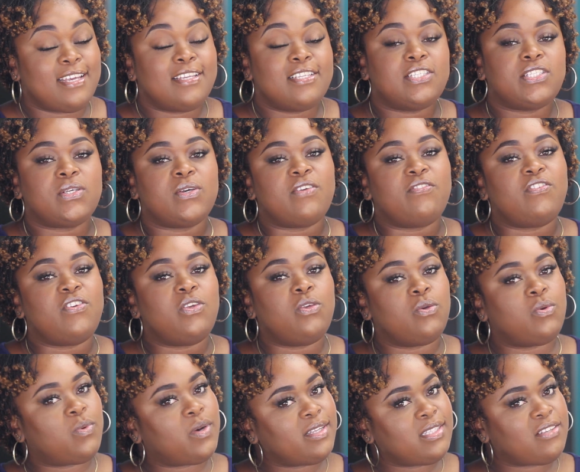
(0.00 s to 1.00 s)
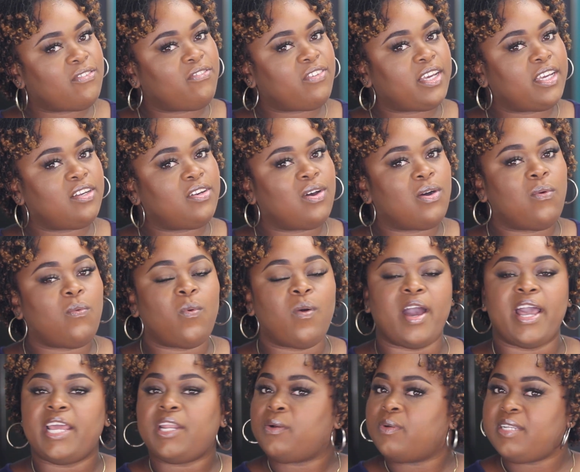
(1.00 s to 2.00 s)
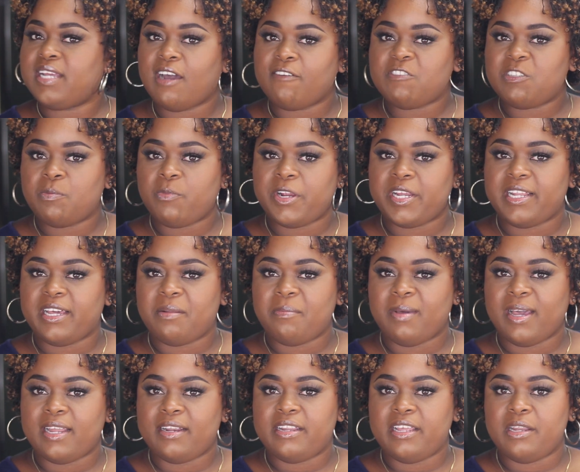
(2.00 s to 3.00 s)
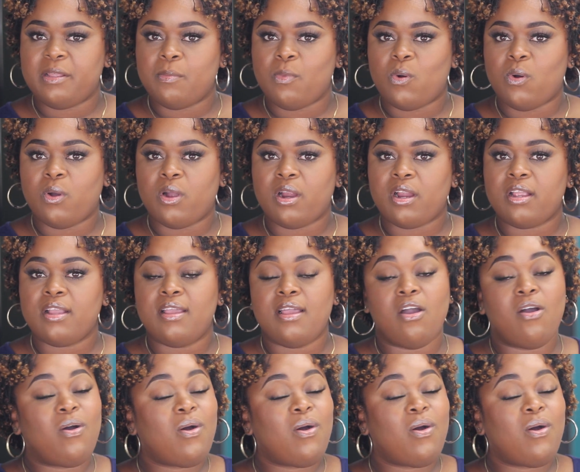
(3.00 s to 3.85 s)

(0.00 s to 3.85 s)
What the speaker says: So if you want to find out why I don't have to braid and band anymore,